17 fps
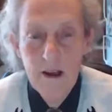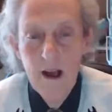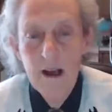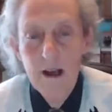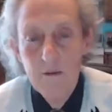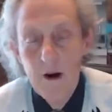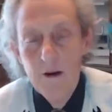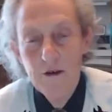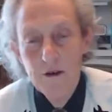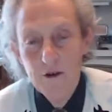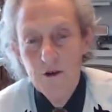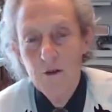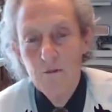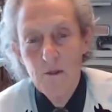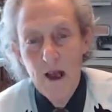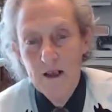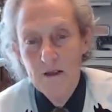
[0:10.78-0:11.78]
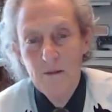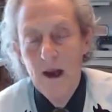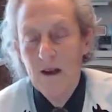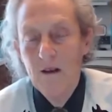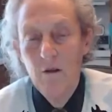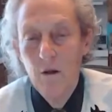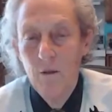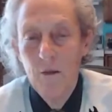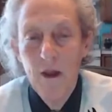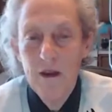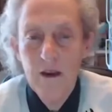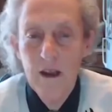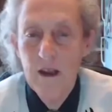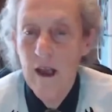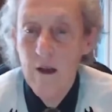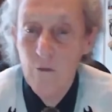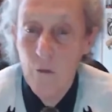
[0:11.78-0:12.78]
kind of understood mathematical
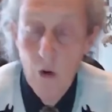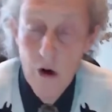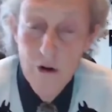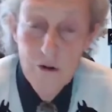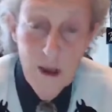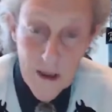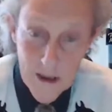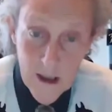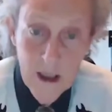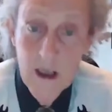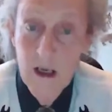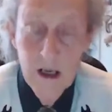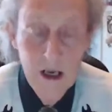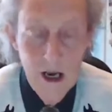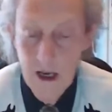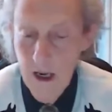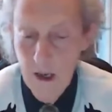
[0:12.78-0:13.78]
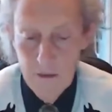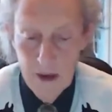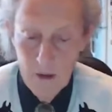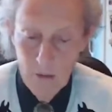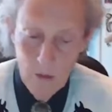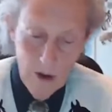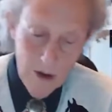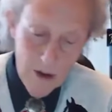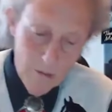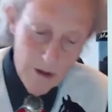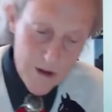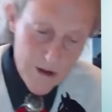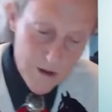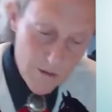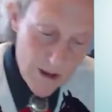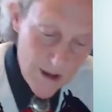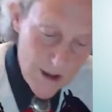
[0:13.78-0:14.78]
thinking and word thinking. And I think one of the
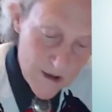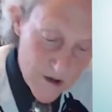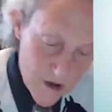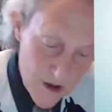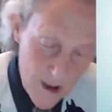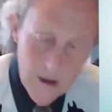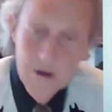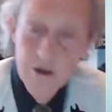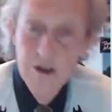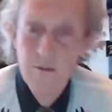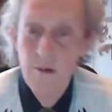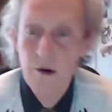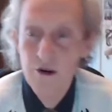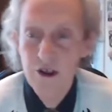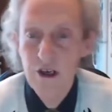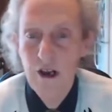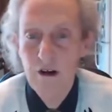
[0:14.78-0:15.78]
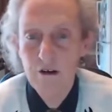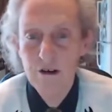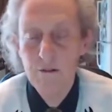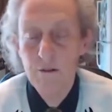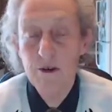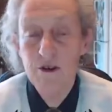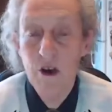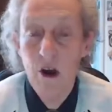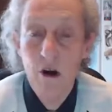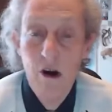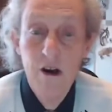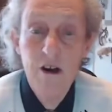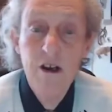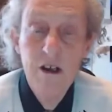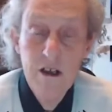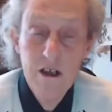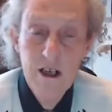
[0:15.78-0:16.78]
reasons why educators are pushing algebra so
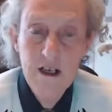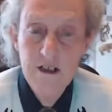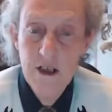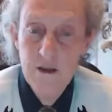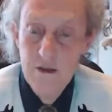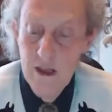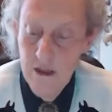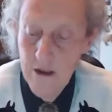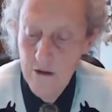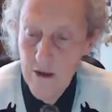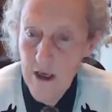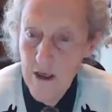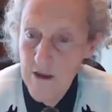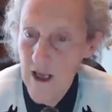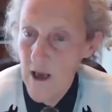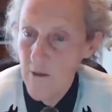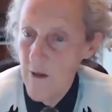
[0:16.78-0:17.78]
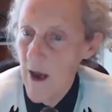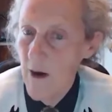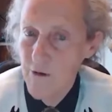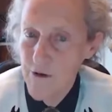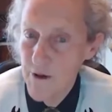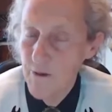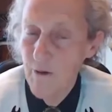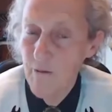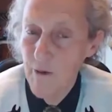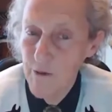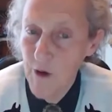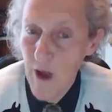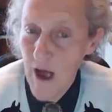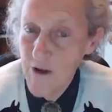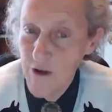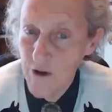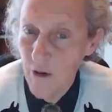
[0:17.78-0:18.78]
hard is they think you need to have algebra for
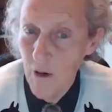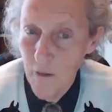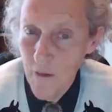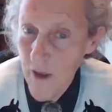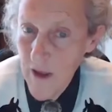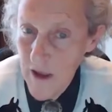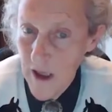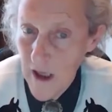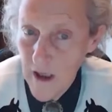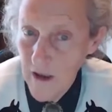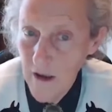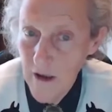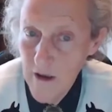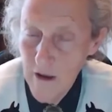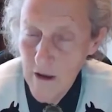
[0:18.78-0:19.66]
logical thinking.